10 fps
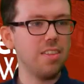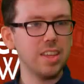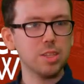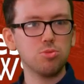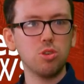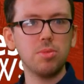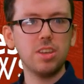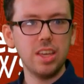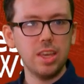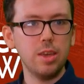it's
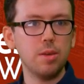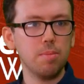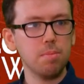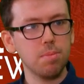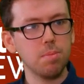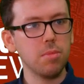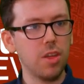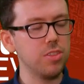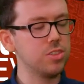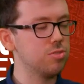probably
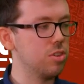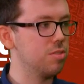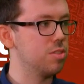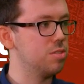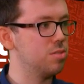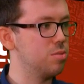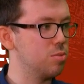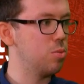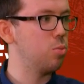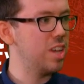months rather
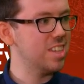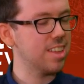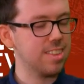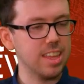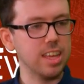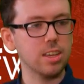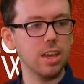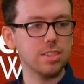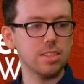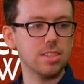than weeks, I think,
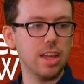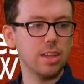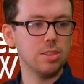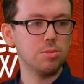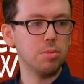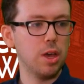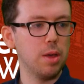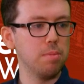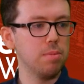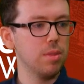as it stands.
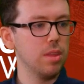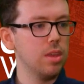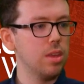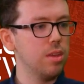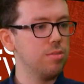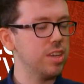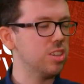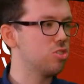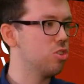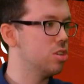But
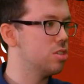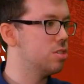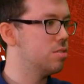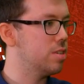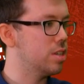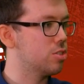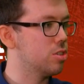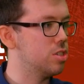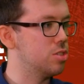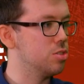fingers crossed
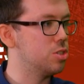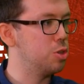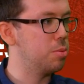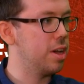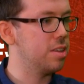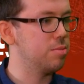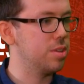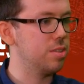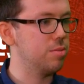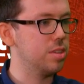it's not too bad, and
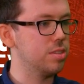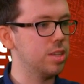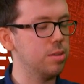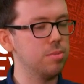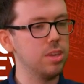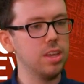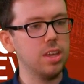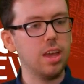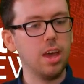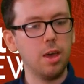we can see him
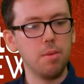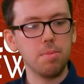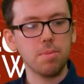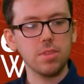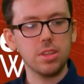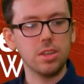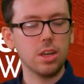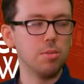in a couple of